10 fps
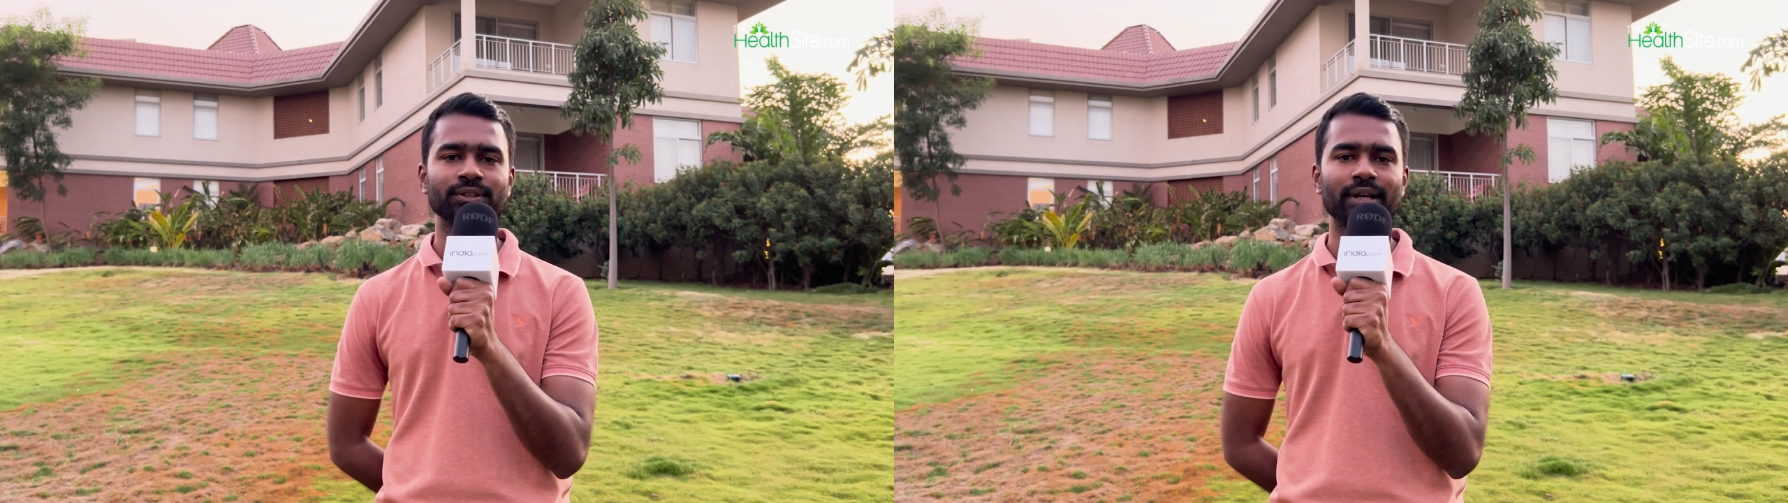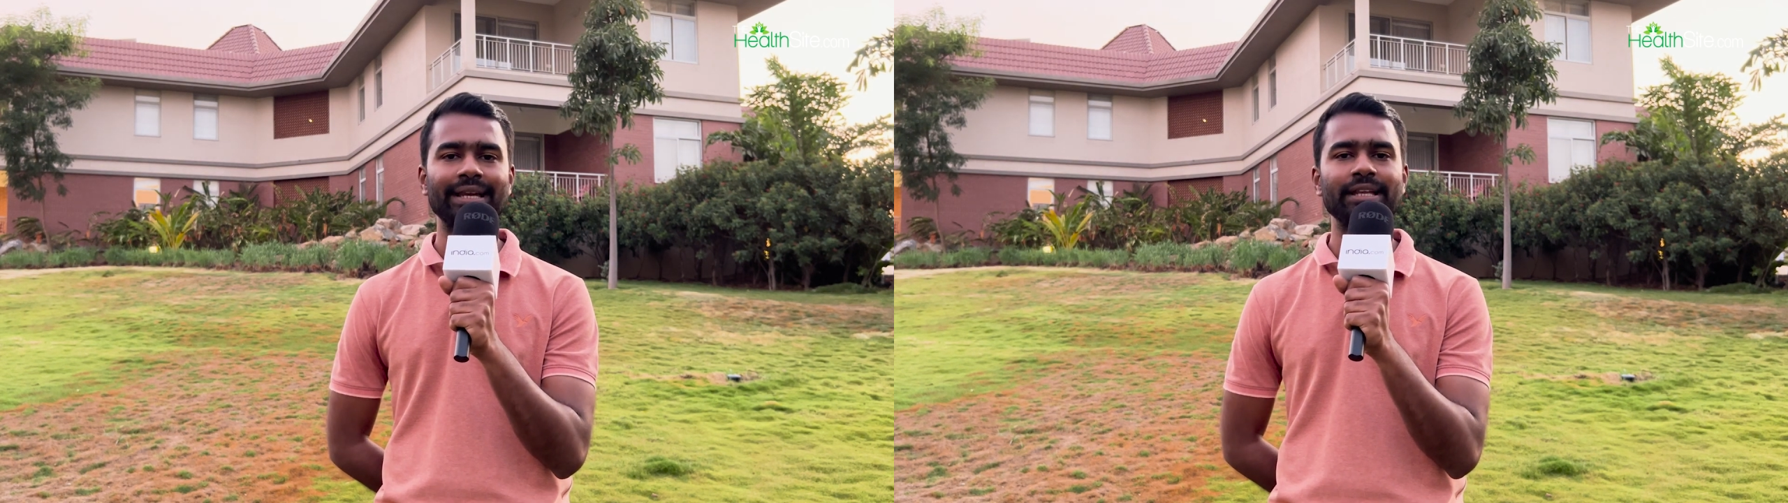
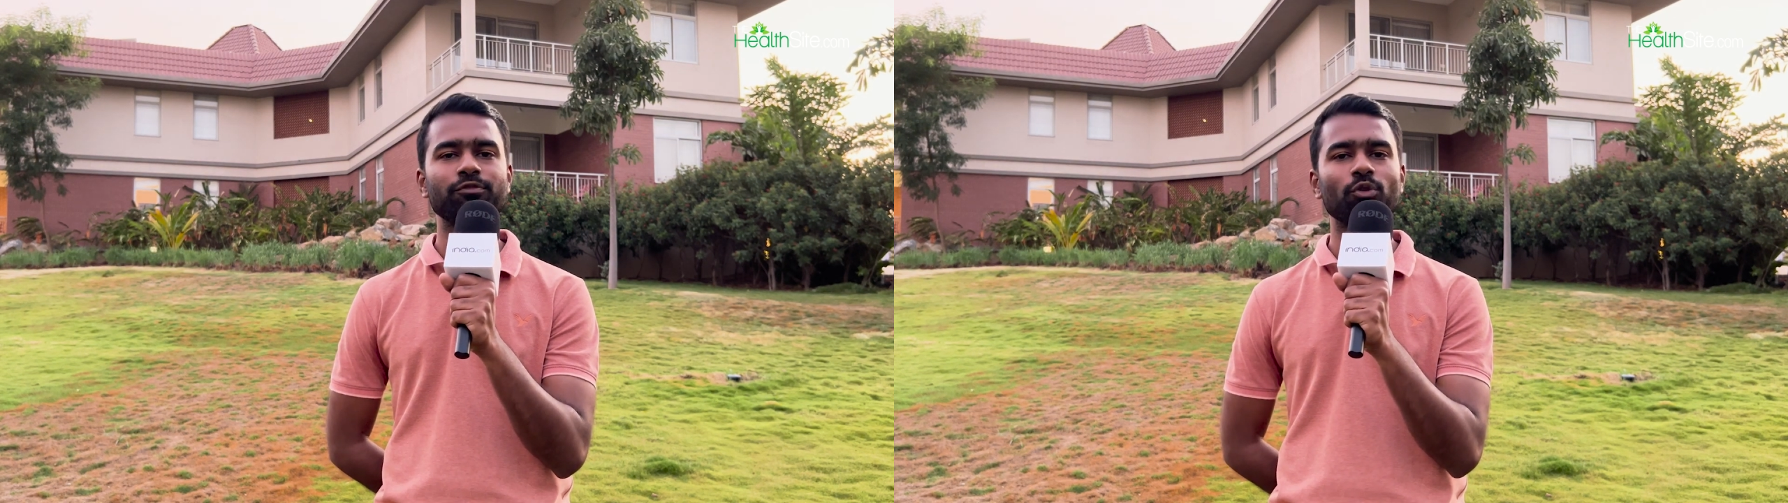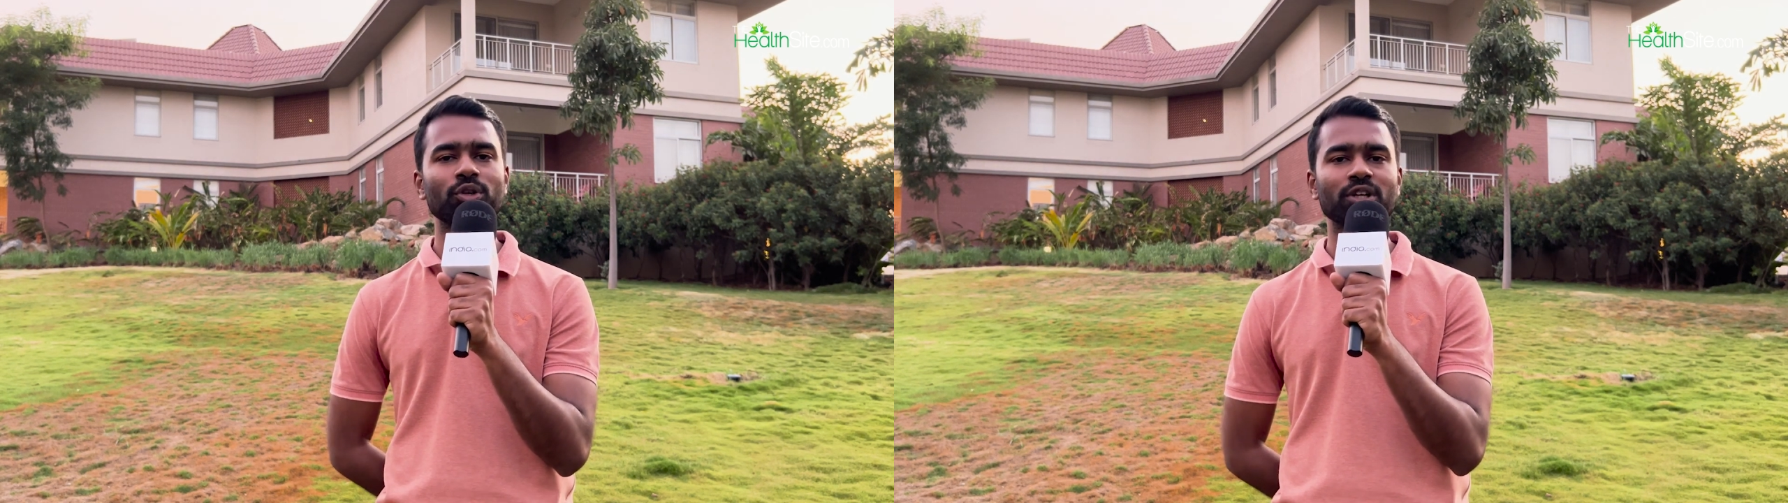any
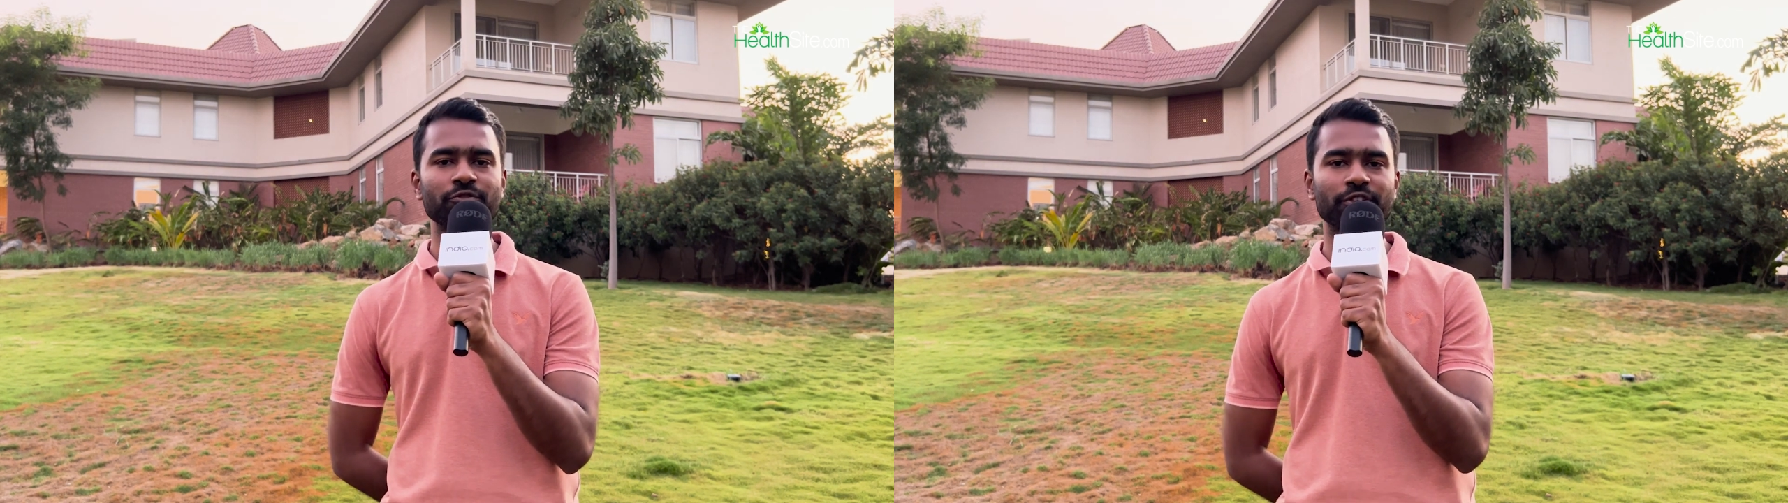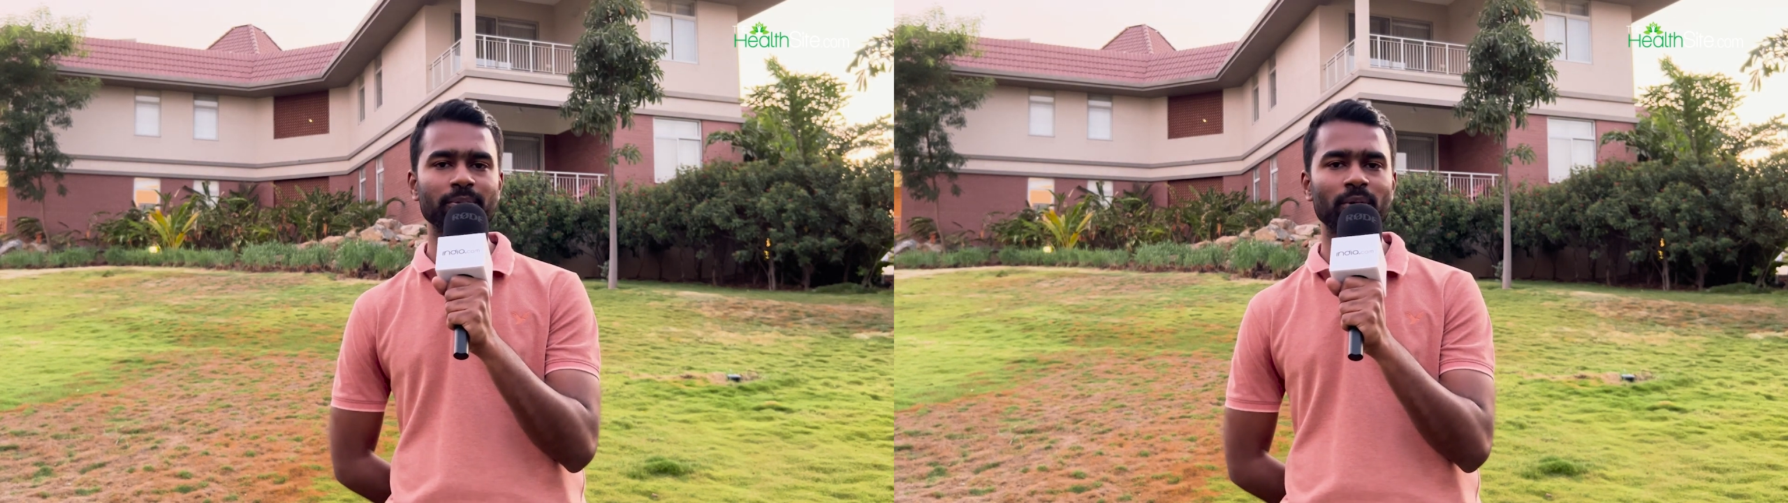4
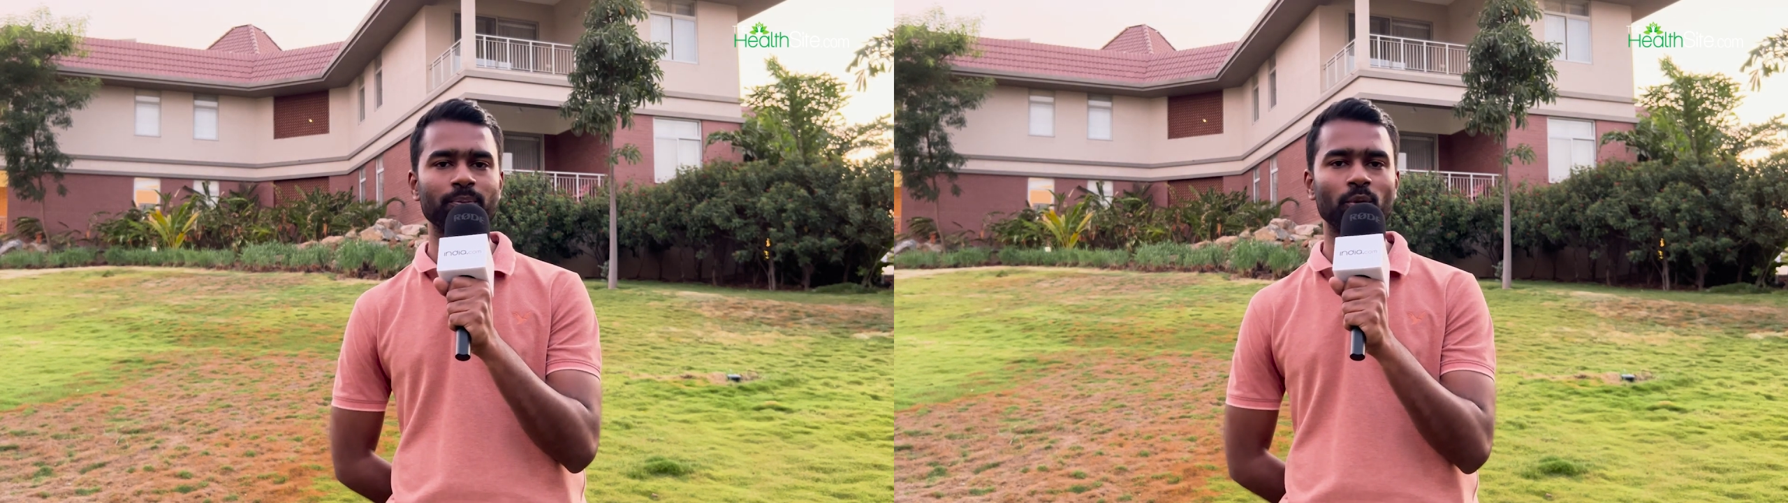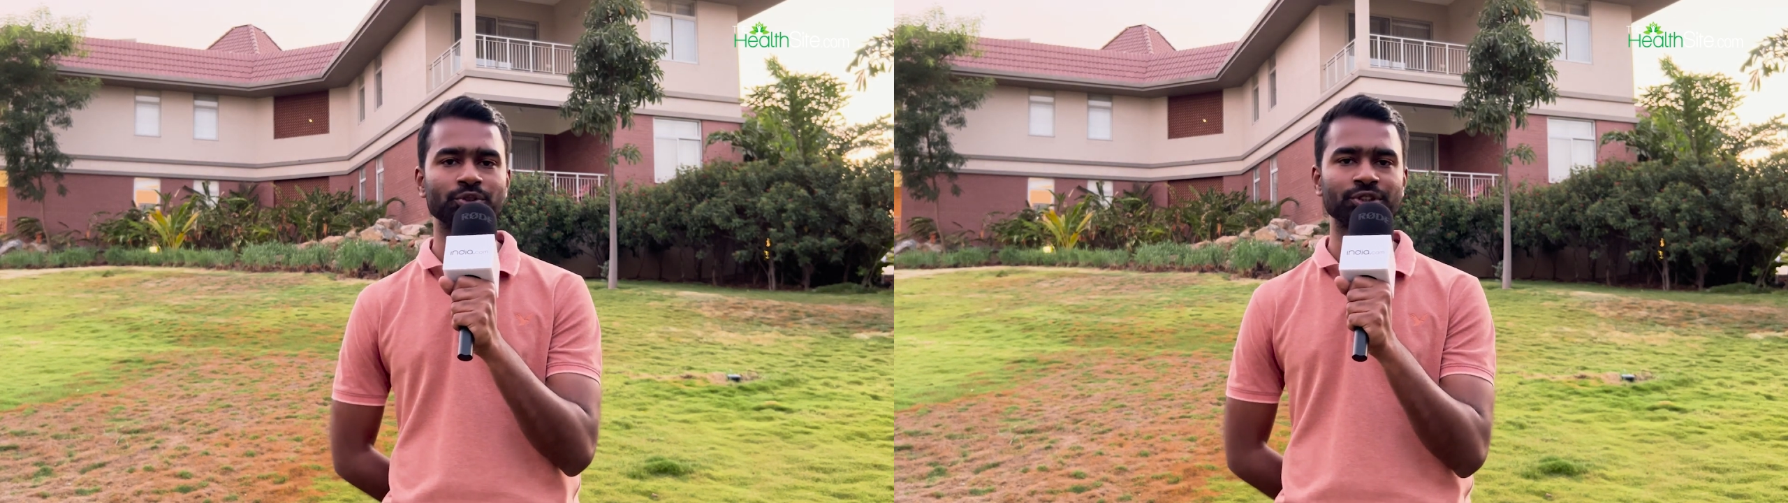comfortable
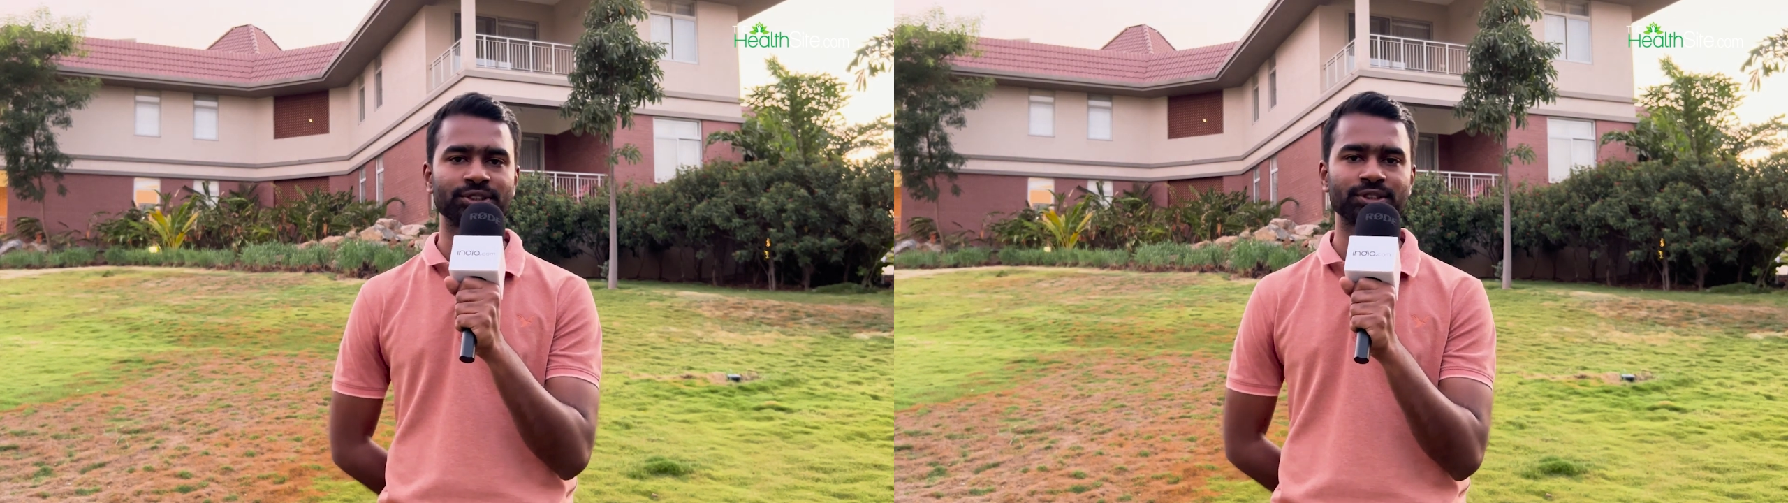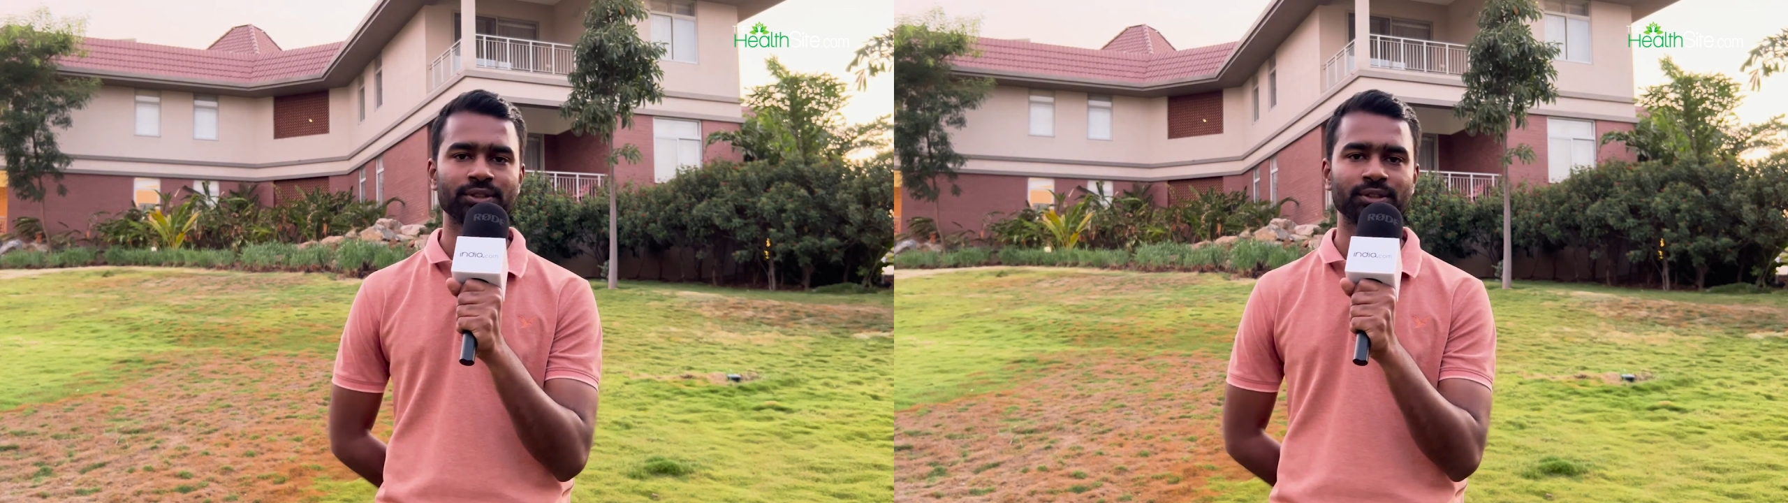
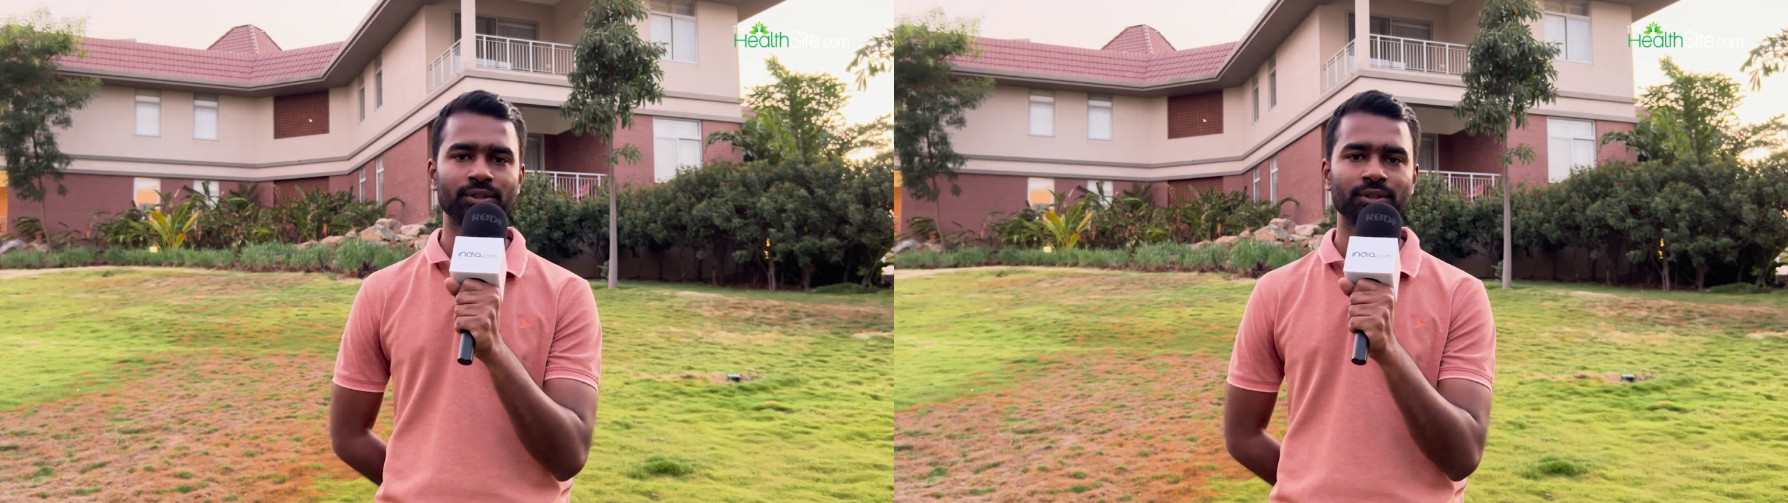postures,